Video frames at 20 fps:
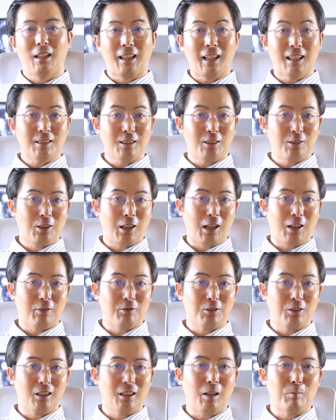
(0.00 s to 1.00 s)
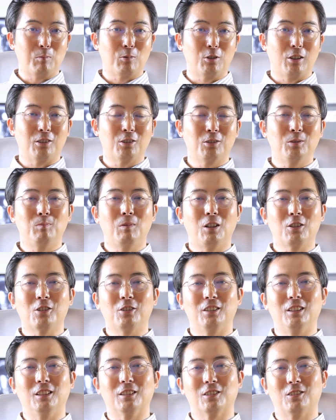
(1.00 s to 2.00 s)
I guess I don't have to elaborate too
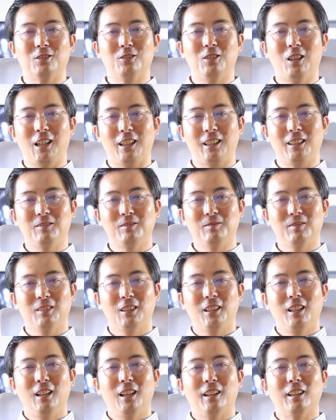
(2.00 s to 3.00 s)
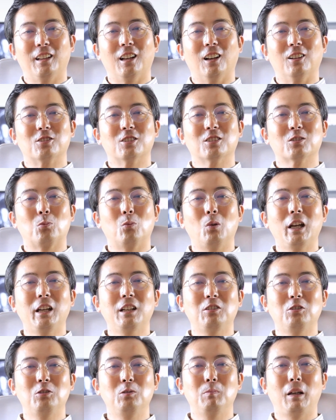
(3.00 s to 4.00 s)
much on this, do I? There are just
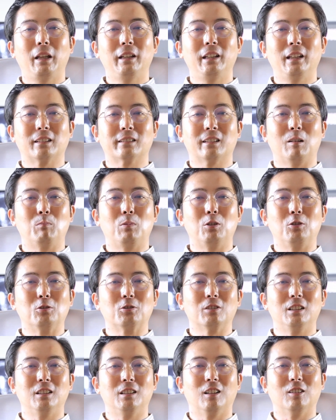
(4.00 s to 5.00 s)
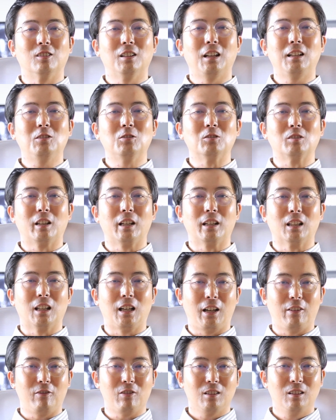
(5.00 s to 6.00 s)
way too many examples in our day-to-day
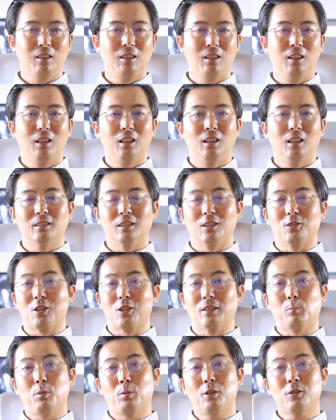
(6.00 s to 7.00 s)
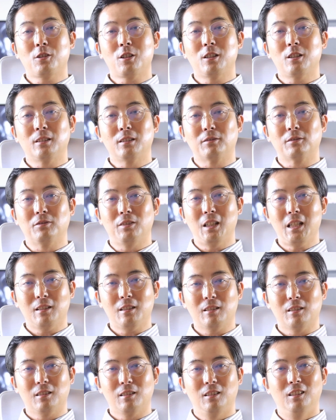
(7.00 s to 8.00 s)
lives, such as purchasing
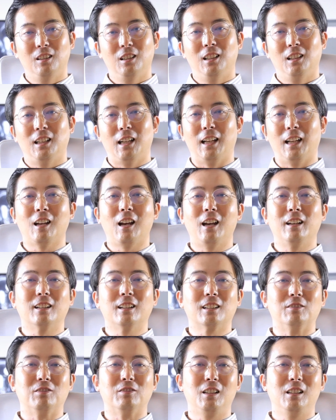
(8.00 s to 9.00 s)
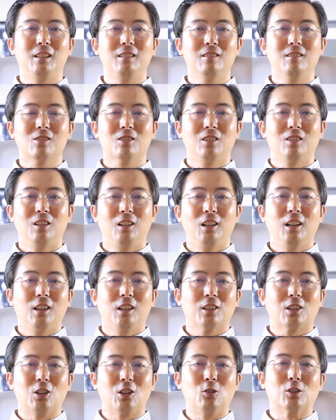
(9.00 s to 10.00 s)
things, attending events,
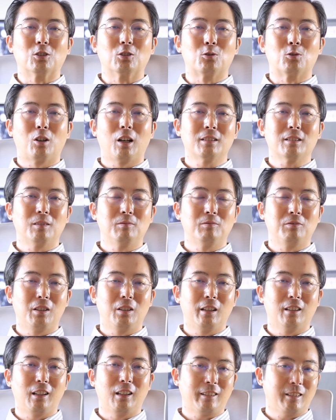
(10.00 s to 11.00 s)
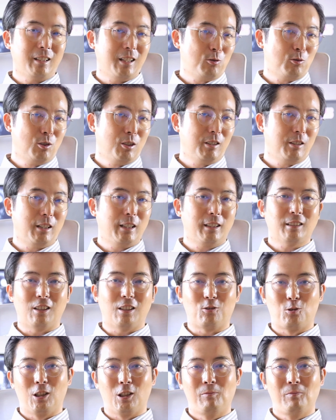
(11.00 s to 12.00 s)
queuing to try something, etc.,
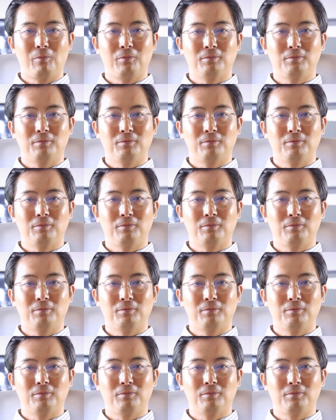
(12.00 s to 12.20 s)
etc.